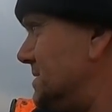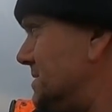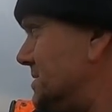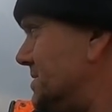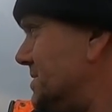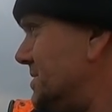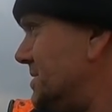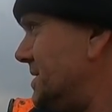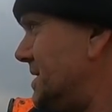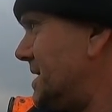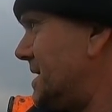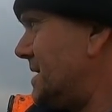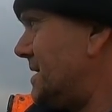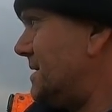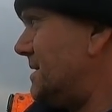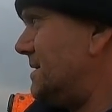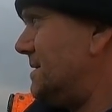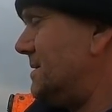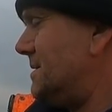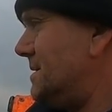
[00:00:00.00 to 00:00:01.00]
So yeah,
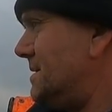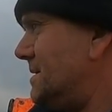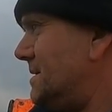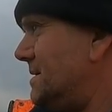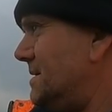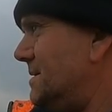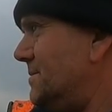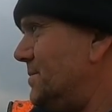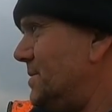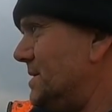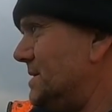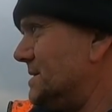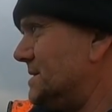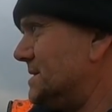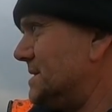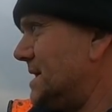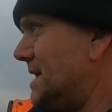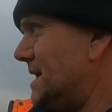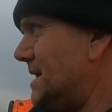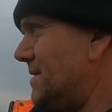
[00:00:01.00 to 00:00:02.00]
but
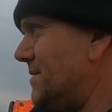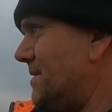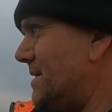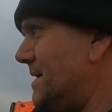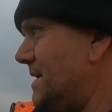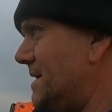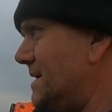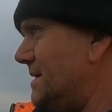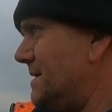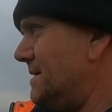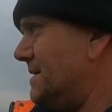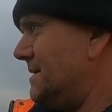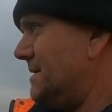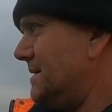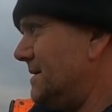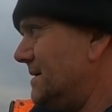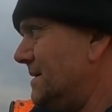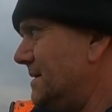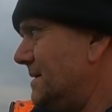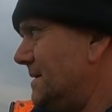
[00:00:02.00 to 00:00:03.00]
anyway,
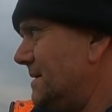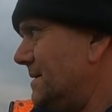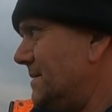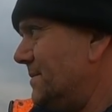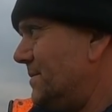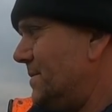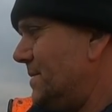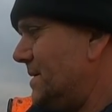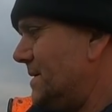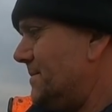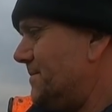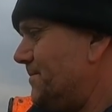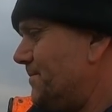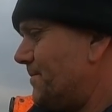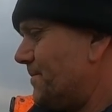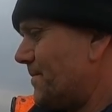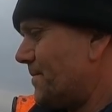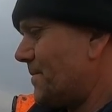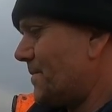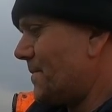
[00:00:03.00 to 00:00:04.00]

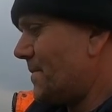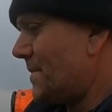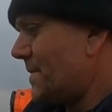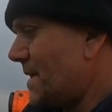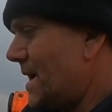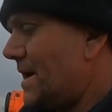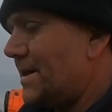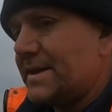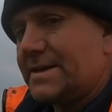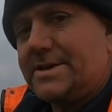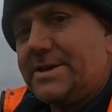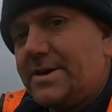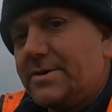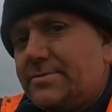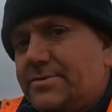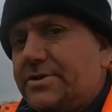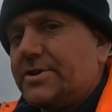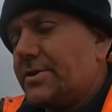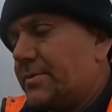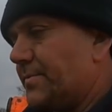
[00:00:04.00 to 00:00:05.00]
this
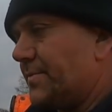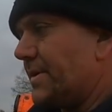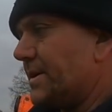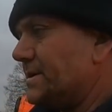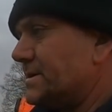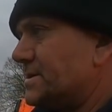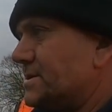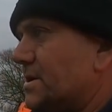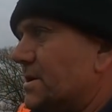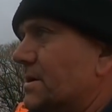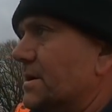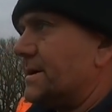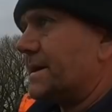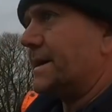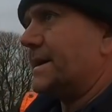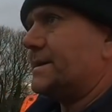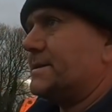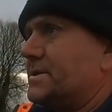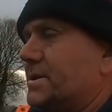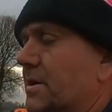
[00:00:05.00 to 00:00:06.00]
YouTube thing sort of
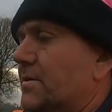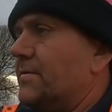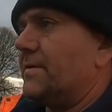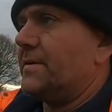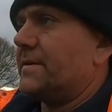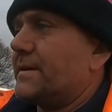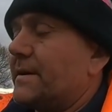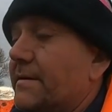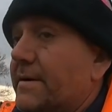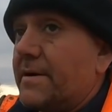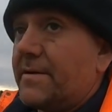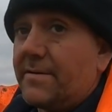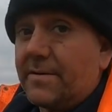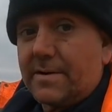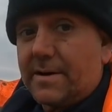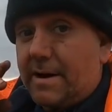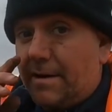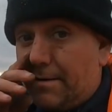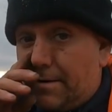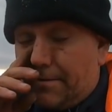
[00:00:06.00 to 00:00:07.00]
kicked off.
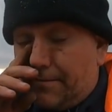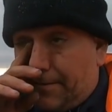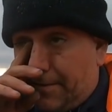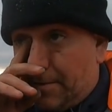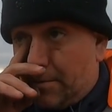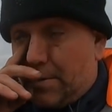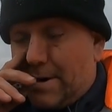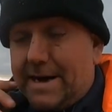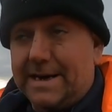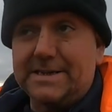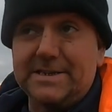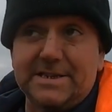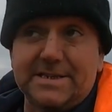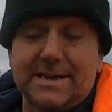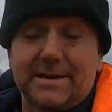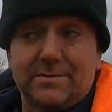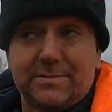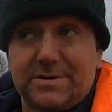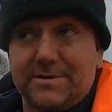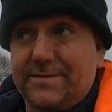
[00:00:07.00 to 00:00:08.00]
Getting a few wages
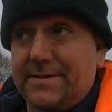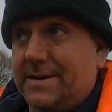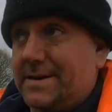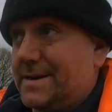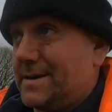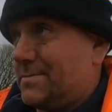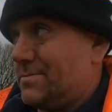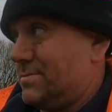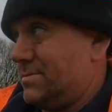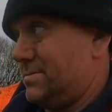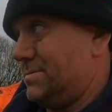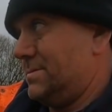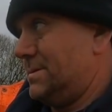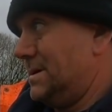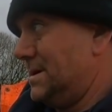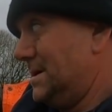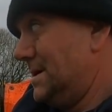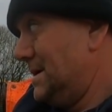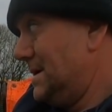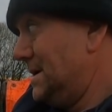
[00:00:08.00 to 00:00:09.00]
out of it now.
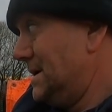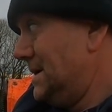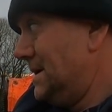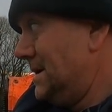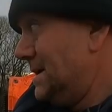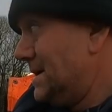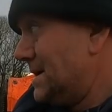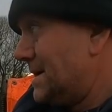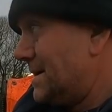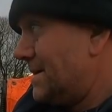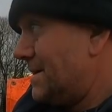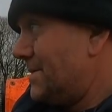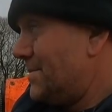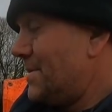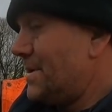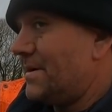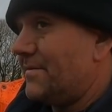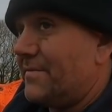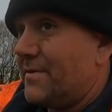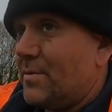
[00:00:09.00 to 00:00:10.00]
Getting a
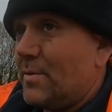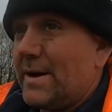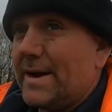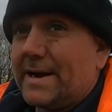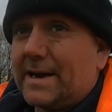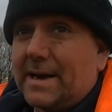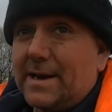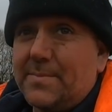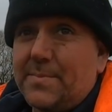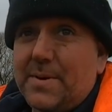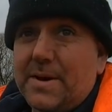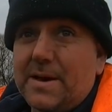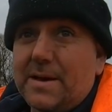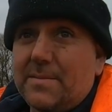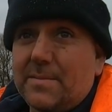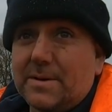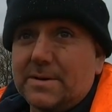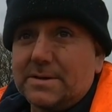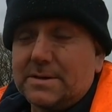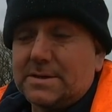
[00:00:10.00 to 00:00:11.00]
bit of a weekly
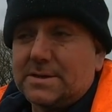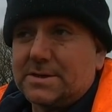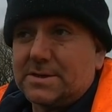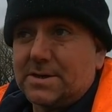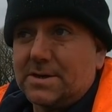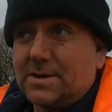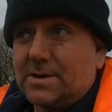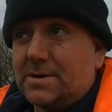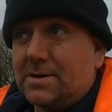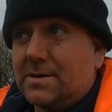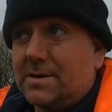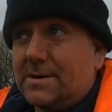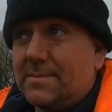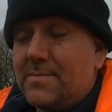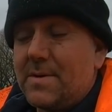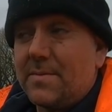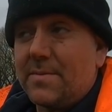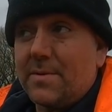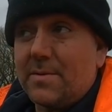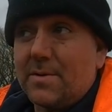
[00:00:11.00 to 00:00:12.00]
payment, so it
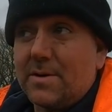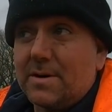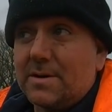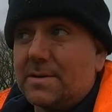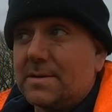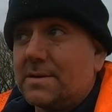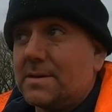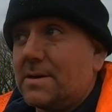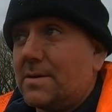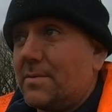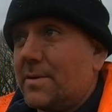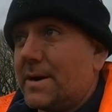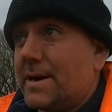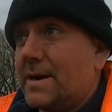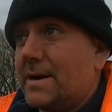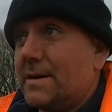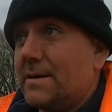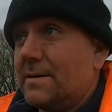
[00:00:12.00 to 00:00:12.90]
may be worth doing.